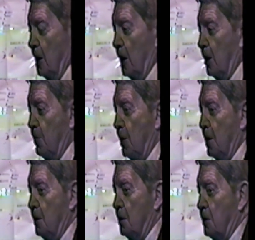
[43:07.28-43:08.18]
It had
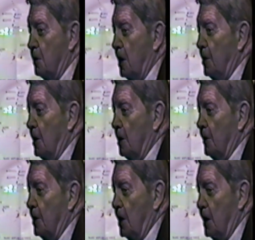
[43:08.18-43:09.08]
been subject
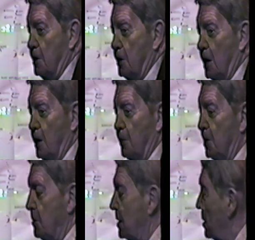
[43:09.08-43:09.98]
of intense study
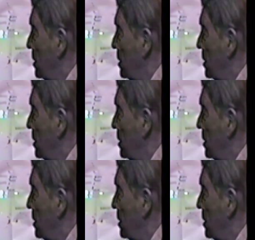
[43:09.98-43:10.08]
between